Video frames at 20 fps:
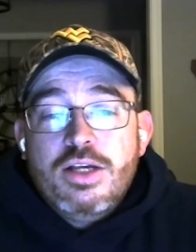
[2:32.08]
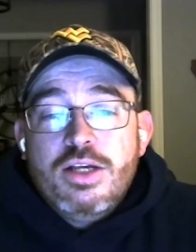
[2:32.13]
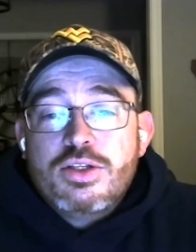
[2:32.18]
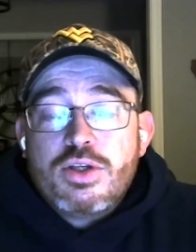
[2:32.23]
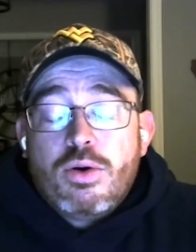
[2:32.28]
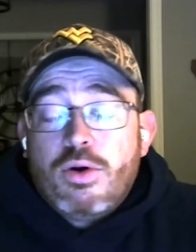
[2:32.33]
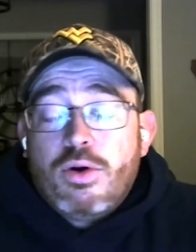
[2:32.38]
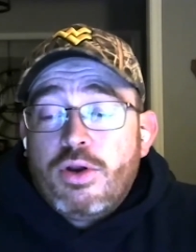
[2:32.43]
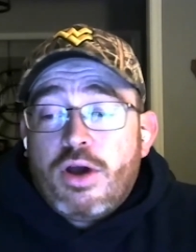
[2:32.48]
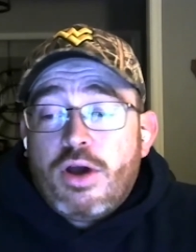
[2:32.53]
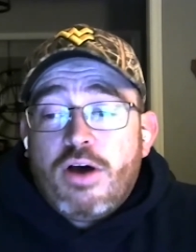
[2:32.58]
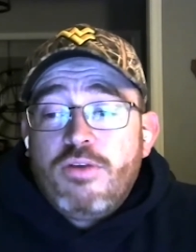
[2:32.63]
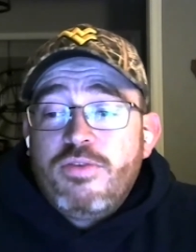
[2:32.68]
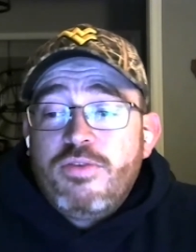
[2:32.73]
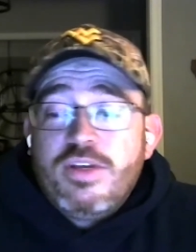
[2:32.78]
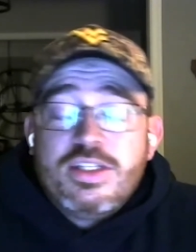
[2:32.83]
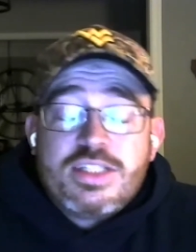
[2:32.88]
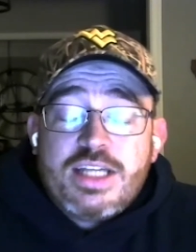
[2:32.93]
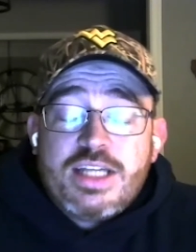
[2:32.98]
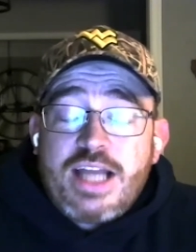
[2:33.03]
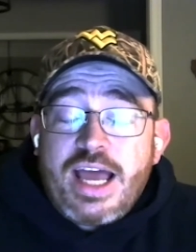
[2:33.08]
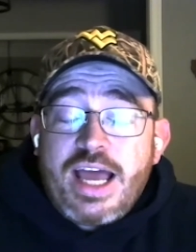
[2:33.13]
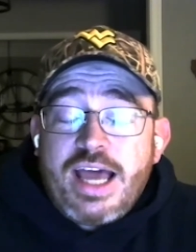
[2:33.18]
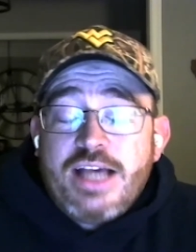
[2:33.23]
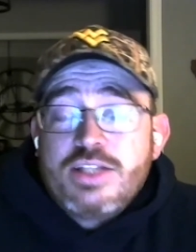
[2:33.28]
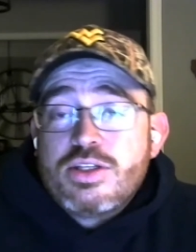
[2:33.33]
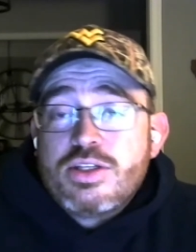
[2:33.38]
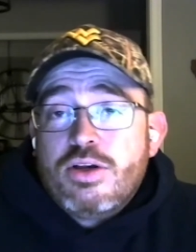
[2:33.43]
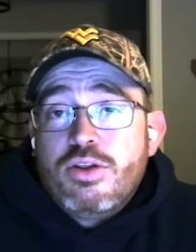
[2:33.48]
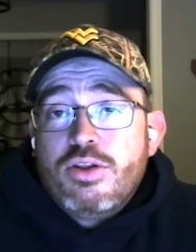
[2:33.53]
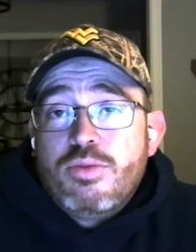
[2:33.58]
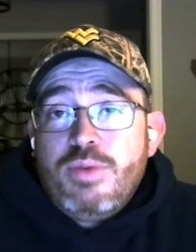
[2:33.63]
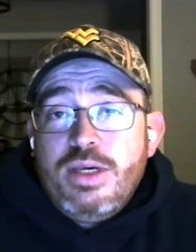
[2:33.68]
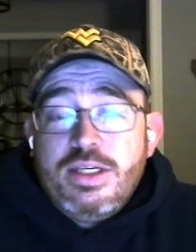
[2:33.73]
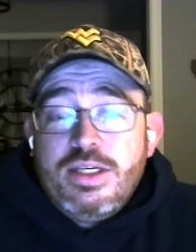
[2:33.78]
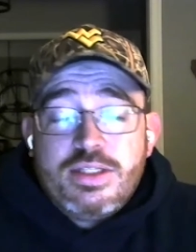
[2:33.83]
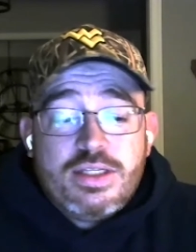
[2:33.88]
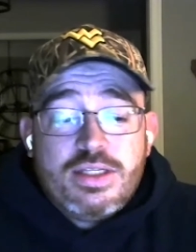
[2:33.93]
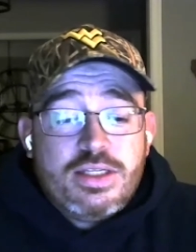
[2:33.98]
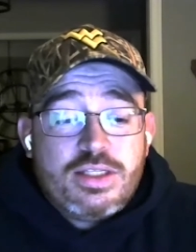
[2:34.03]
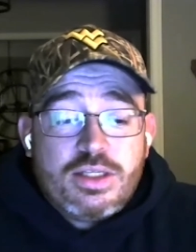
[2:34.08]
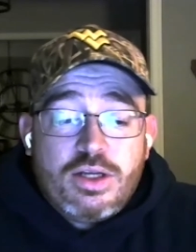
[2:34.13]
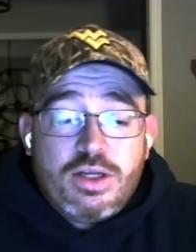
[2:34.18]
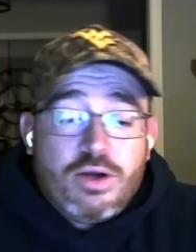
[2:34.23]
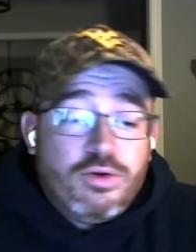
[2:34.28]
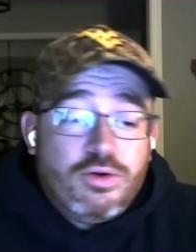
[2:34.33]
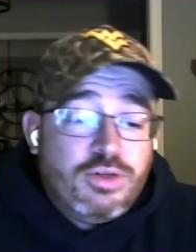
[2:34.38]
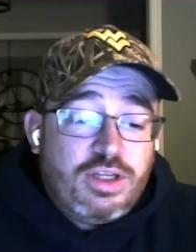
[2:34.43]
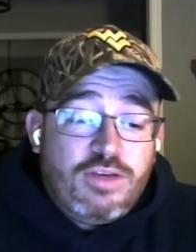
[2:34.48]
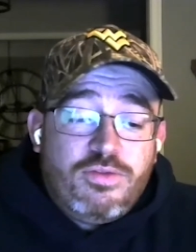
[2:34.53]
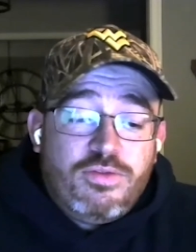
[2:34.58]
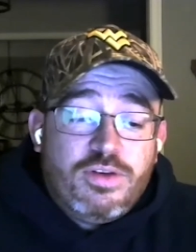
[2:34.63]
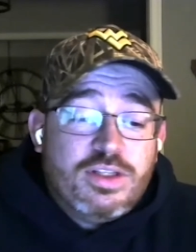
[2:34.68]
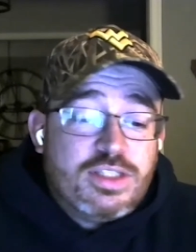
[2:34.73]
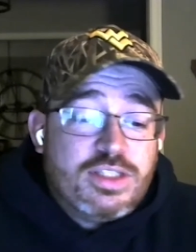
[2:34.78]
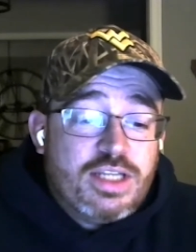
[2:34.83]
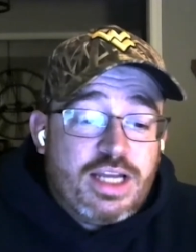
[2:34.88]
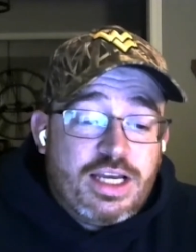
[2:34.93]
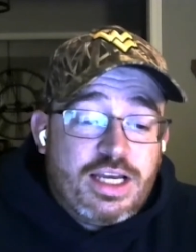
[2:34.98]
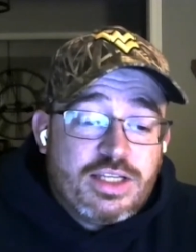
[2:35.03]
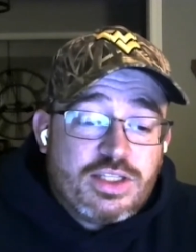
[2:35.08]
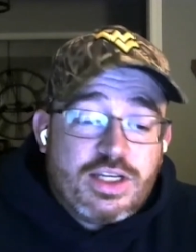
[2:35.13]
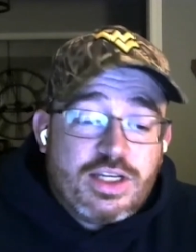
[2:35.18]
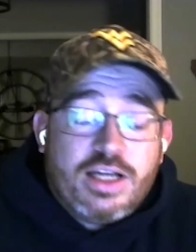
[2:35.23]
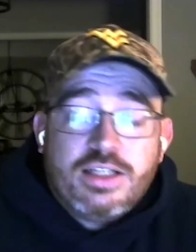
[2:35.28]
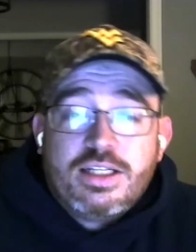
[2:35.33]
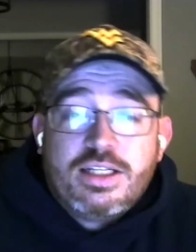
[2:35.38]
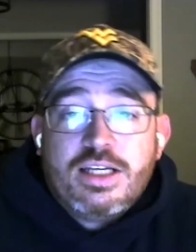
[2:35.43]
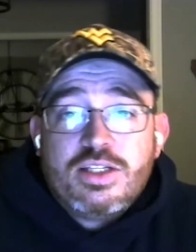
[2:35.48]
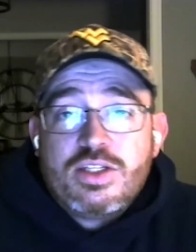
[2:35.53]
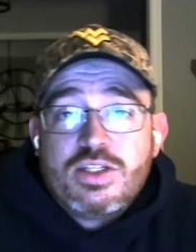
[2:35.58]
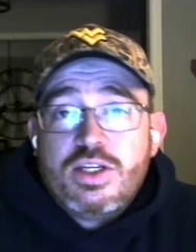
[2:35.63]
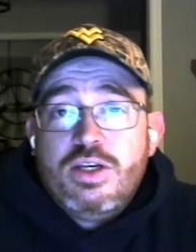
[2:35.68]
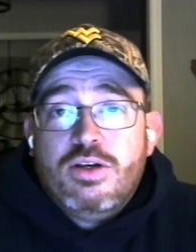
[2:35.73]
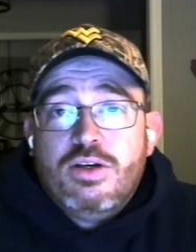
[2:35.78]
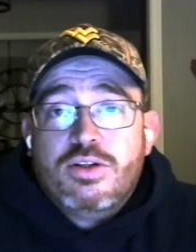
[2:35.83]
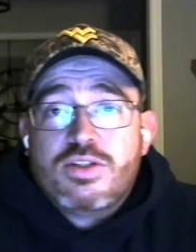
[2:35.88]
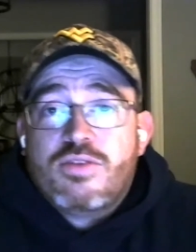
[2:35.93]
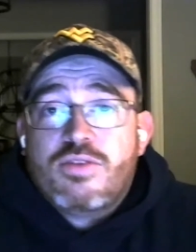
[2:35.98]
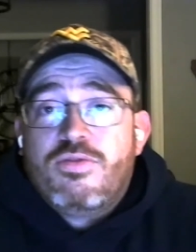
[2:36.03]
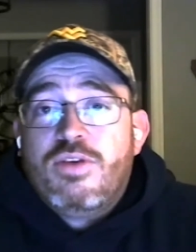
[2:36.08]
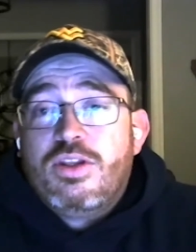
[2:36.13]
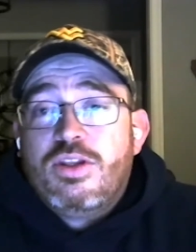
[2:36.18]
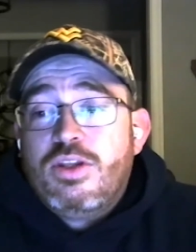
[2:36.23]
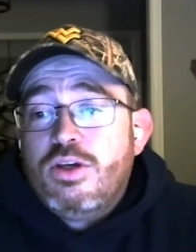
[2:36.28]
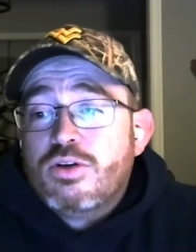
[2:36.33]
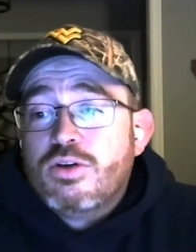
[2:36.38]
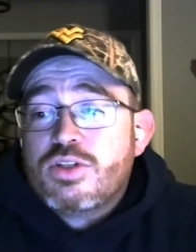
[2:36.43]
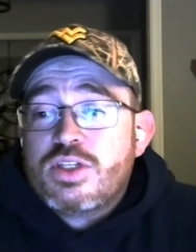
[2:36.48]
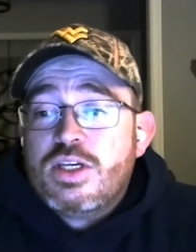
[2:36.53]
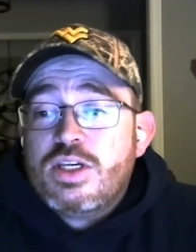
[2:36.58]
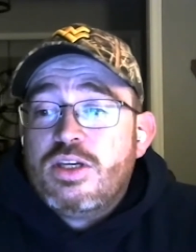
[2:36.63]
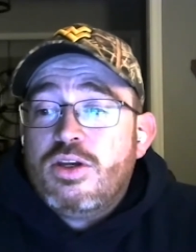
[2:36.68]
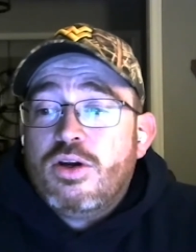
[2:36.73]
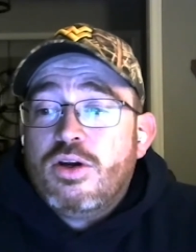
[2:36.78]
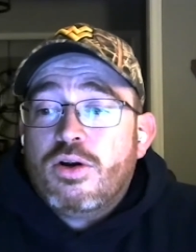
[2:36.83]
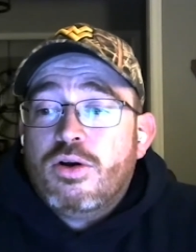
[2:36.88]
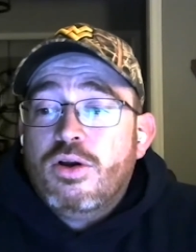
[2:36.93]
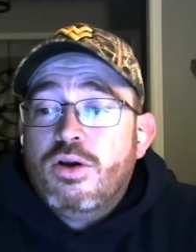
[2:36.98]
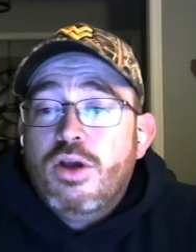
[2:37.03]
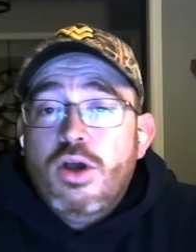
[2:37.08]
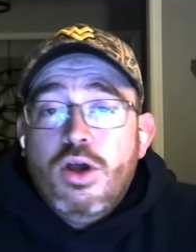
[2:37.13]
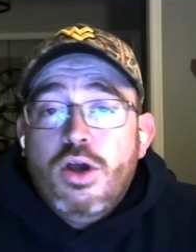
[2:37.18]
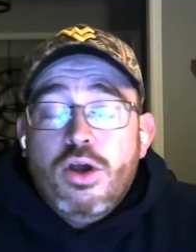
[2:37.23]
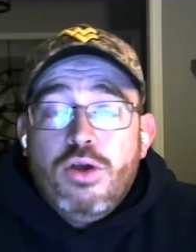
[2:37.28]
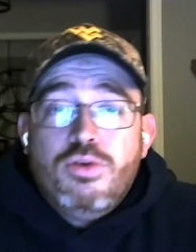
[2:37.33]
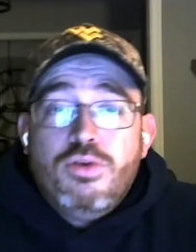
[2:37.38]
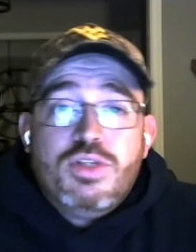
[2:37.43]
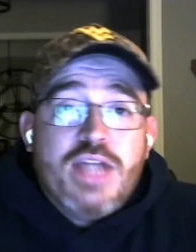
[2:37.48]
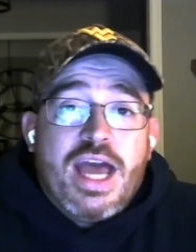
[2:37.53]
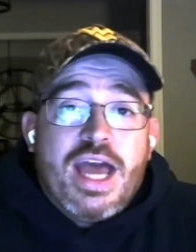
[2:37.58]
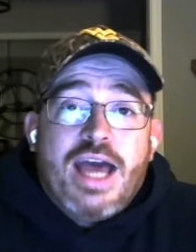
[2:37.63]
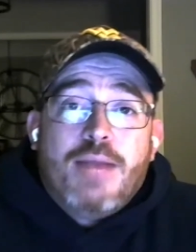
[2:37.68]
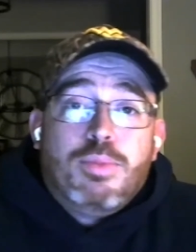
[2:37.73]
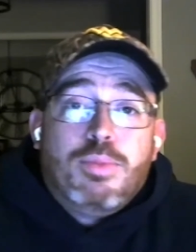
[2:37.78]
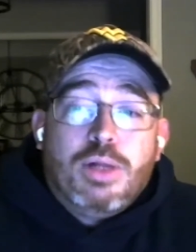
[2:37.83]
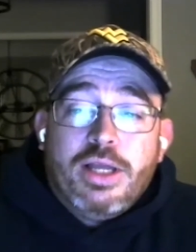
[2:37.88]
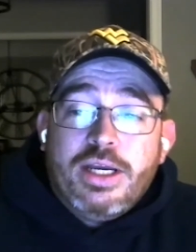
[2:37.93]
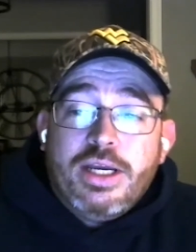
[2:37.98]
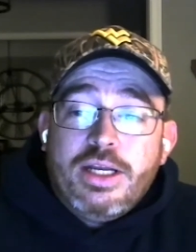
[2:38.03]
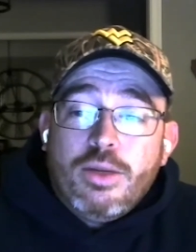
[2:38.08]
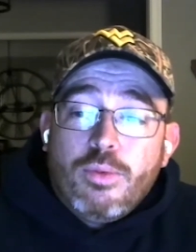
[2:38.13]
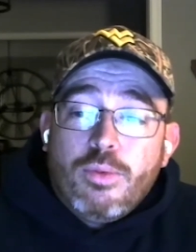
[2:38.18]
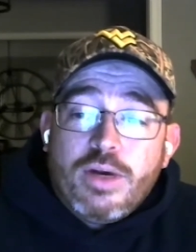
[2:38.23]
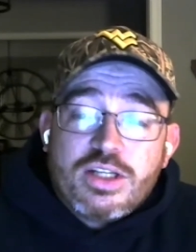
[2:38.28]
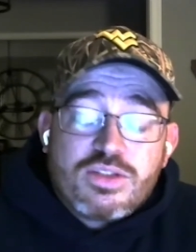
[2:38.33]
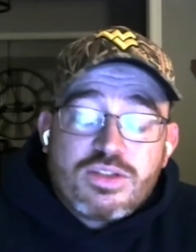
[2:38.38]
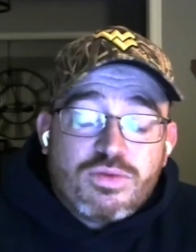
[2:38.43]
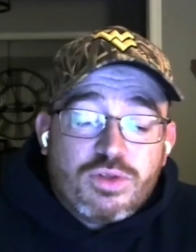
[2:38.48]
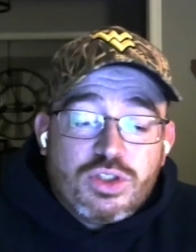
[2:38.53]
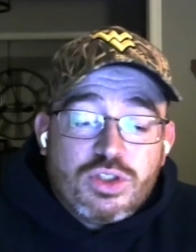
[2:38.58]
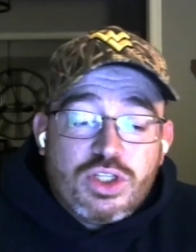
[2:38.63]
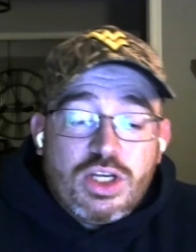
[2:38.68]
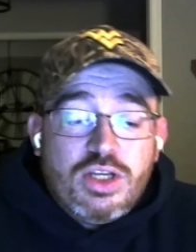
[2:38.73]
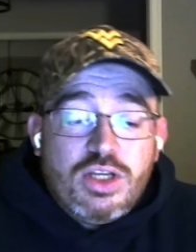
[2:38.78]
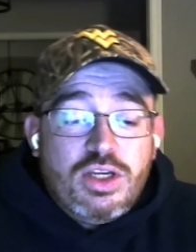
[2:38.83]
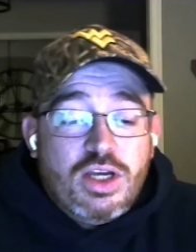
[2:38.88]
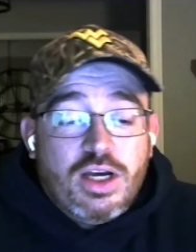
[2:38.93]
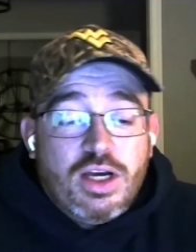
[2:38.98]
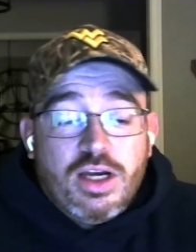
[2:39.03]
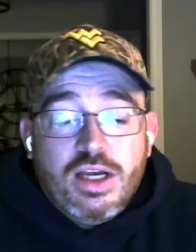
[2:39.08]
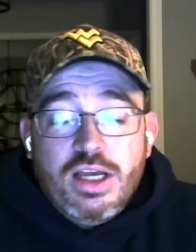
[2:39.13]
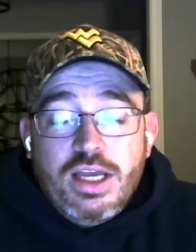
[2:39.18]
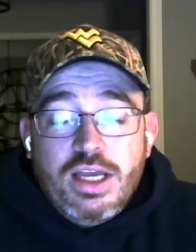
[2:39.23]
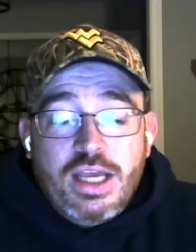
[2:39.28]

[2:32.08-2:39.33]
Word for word: So on offense, it has all the pieces. And on defense, it has Dante Stills, a fifth year senior whose dad played at West Virginia.